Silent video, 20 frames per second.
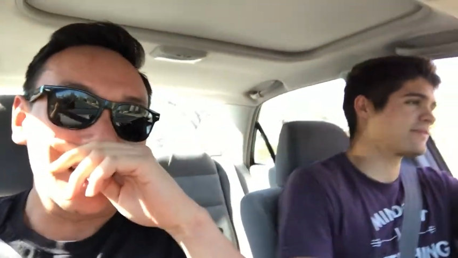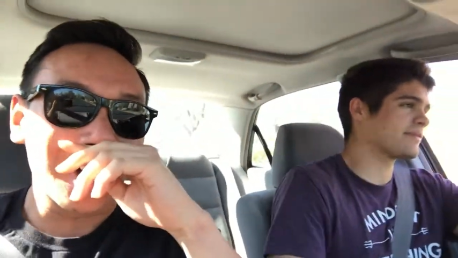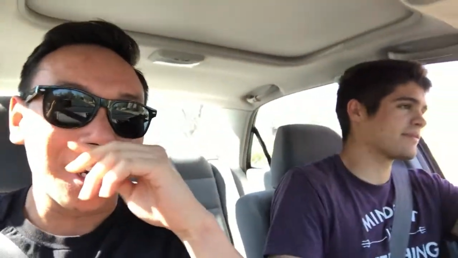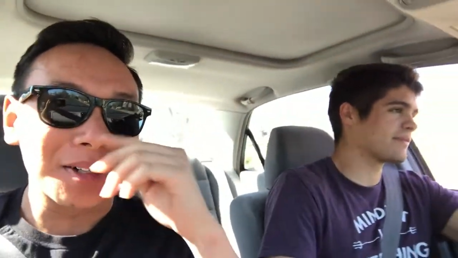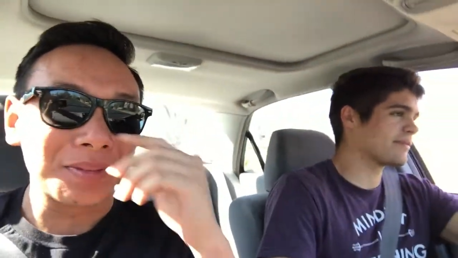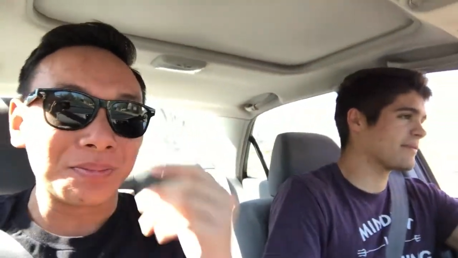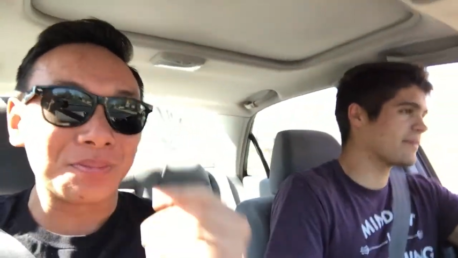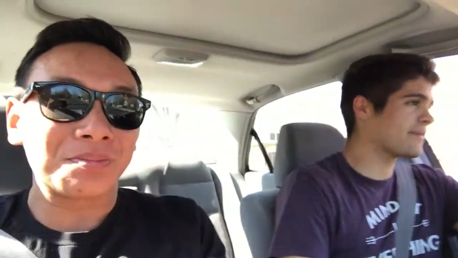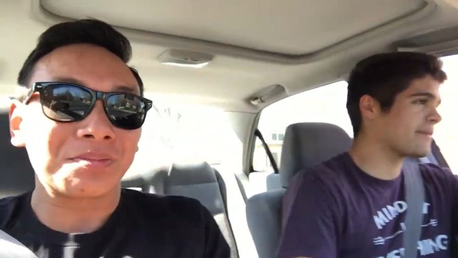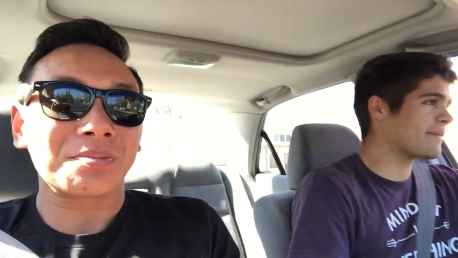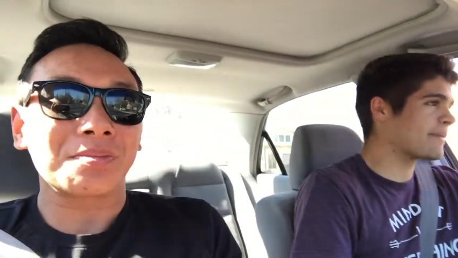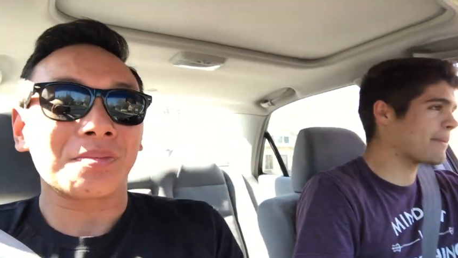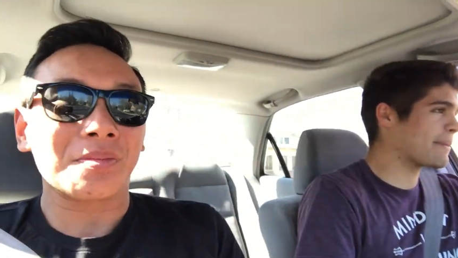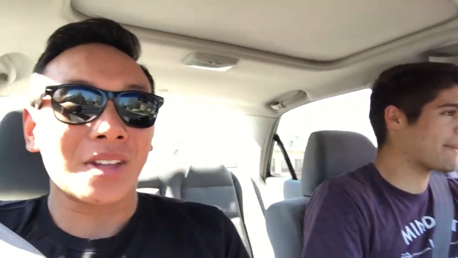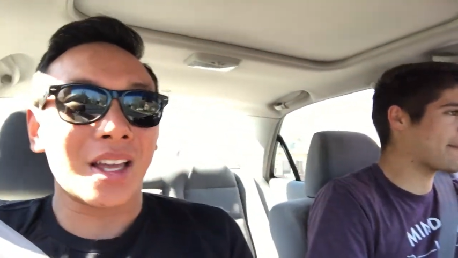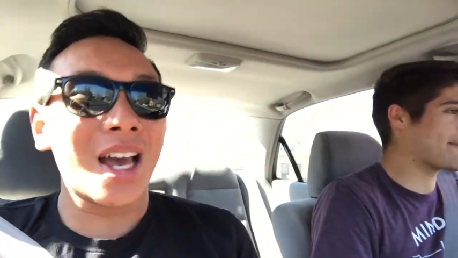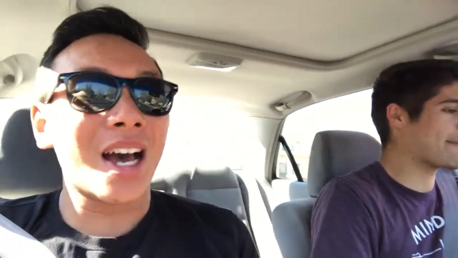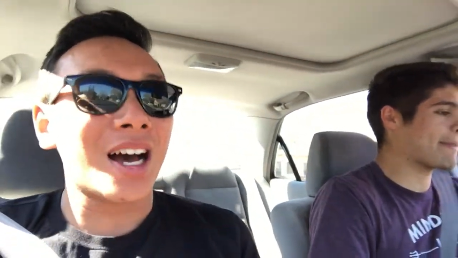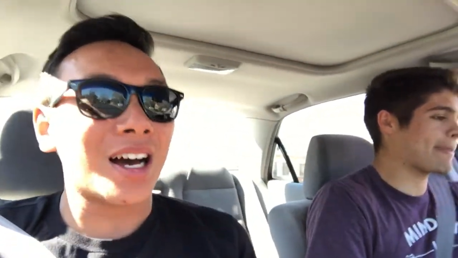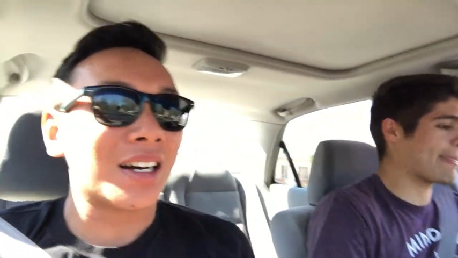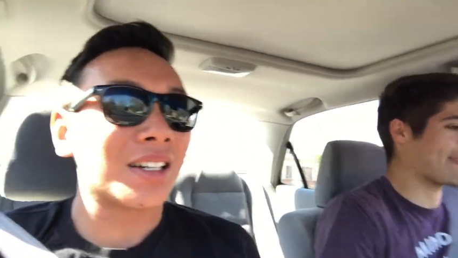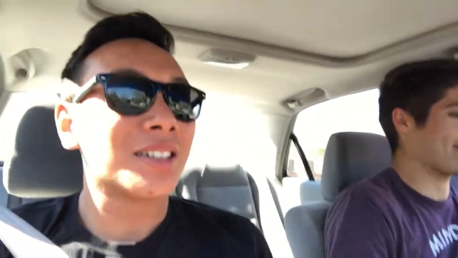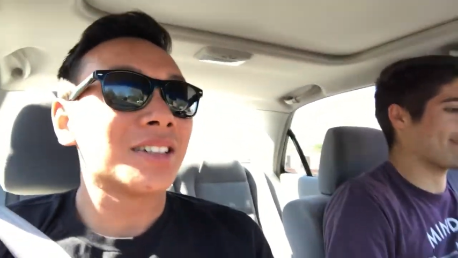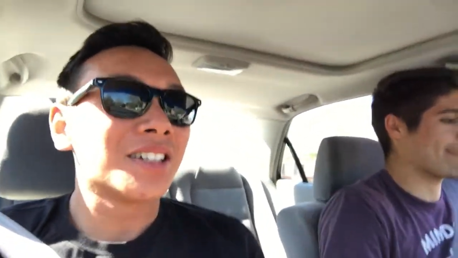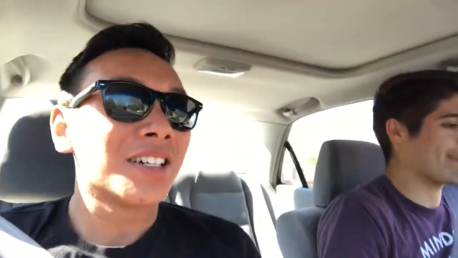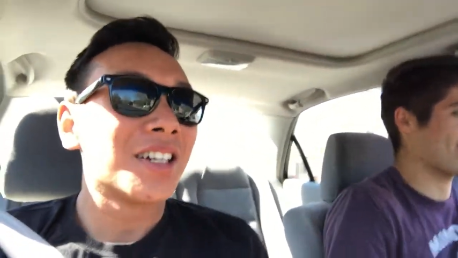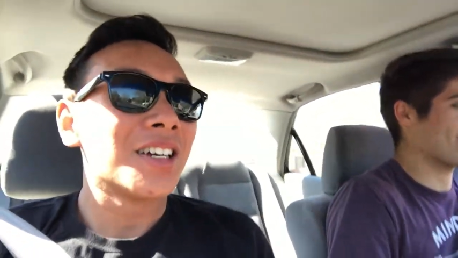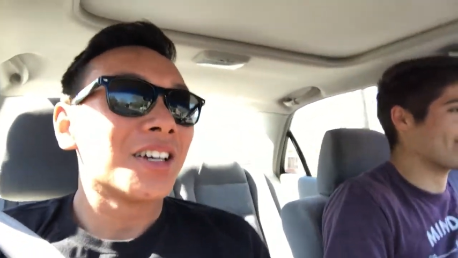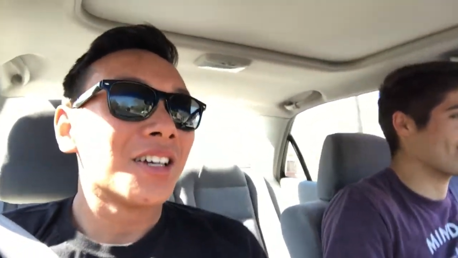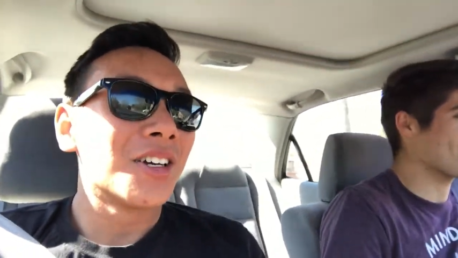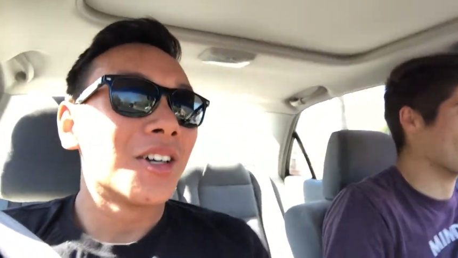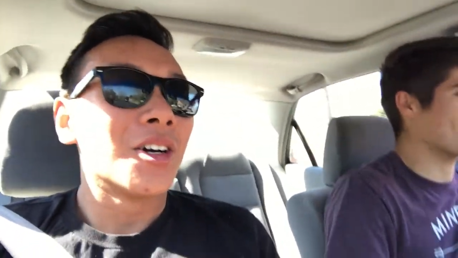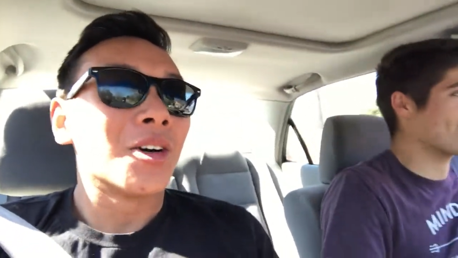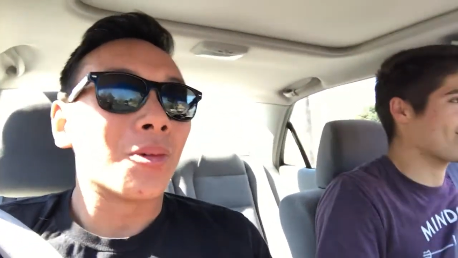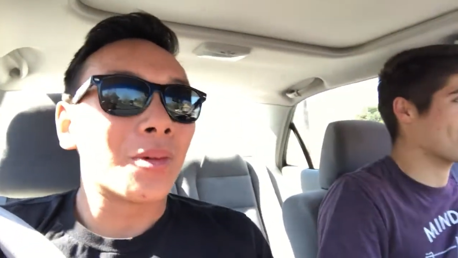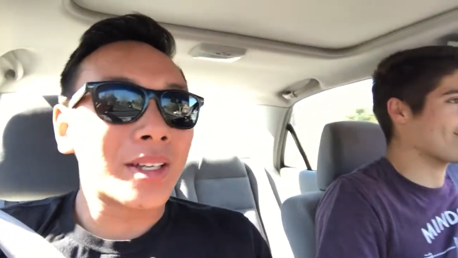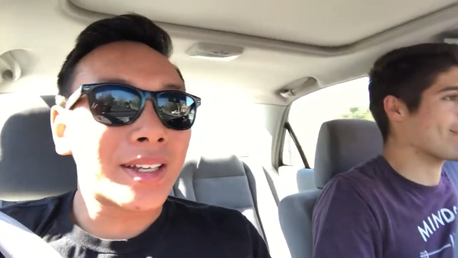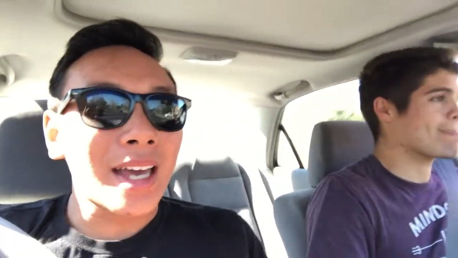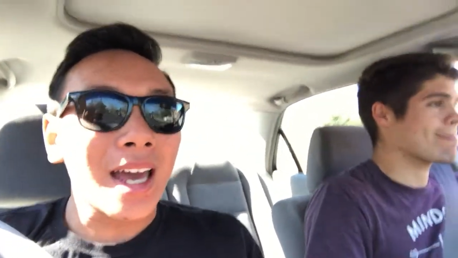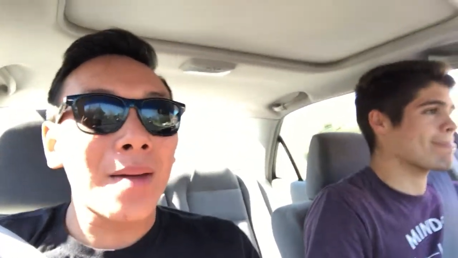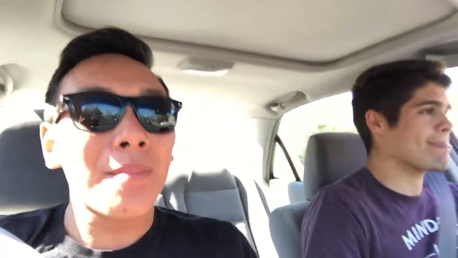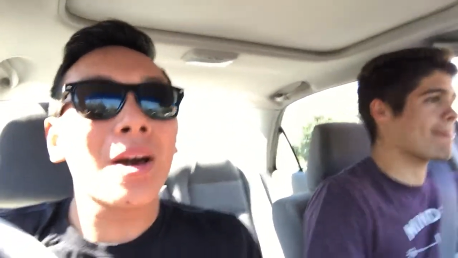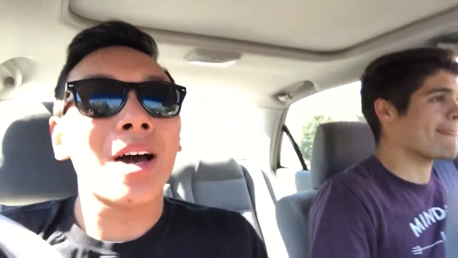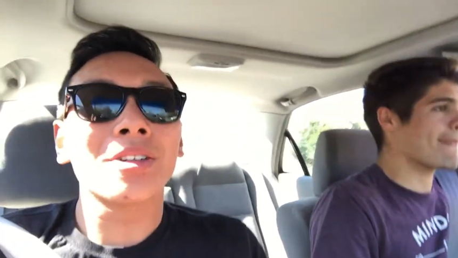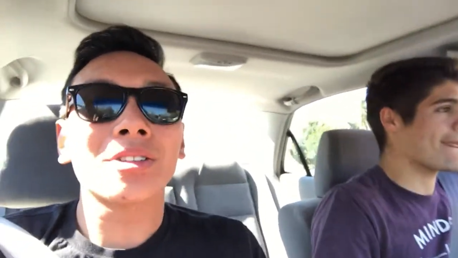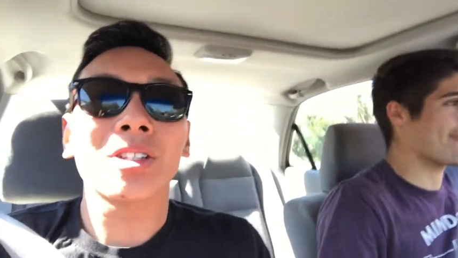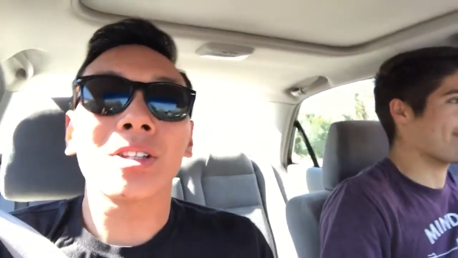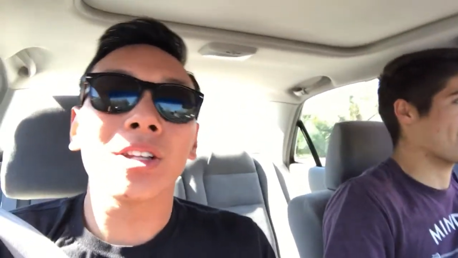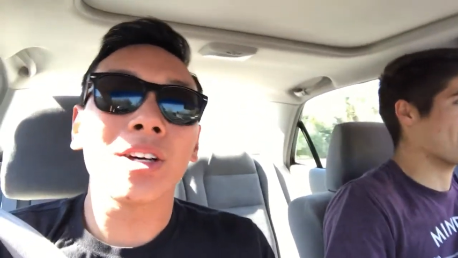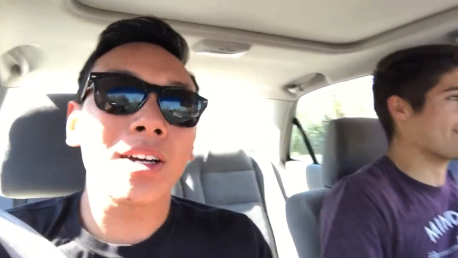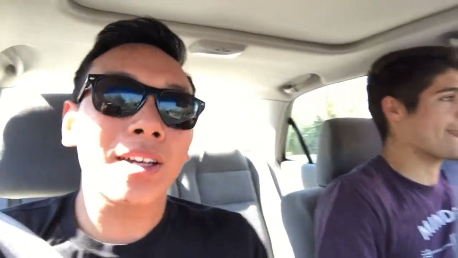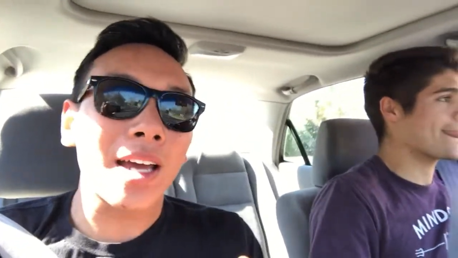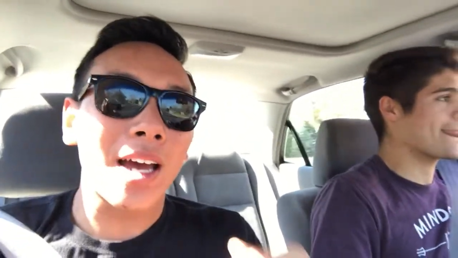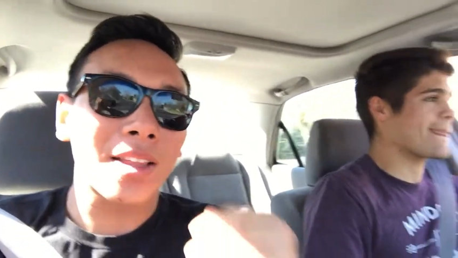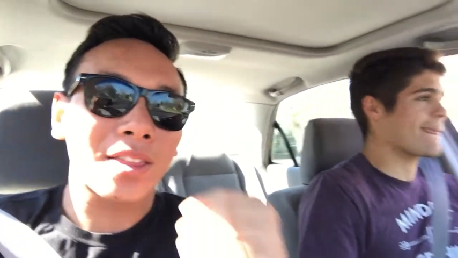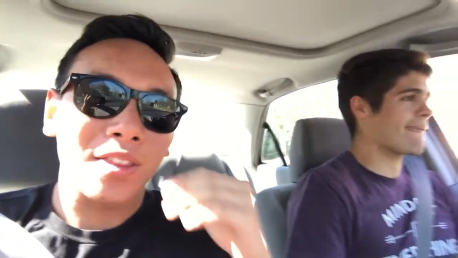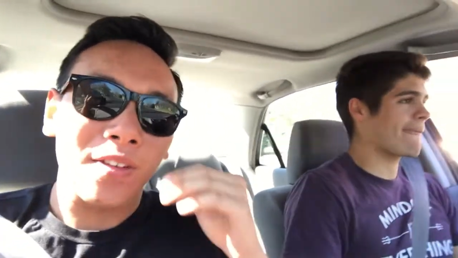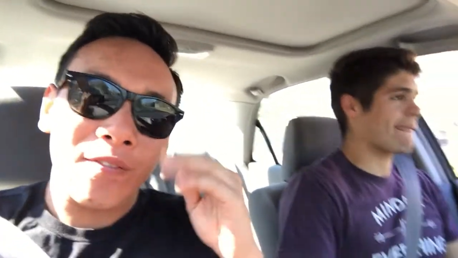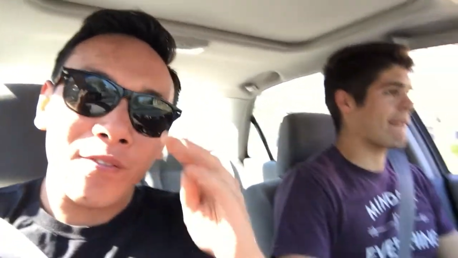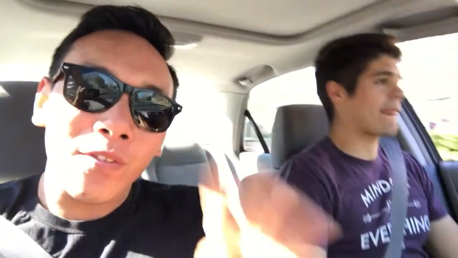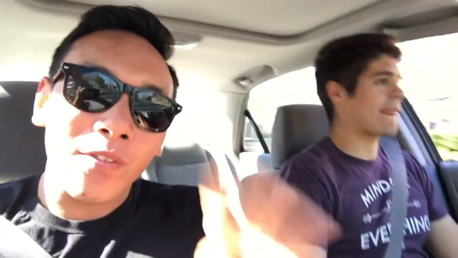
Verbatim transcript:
Speaker 1: um, yeah, we came out to look at the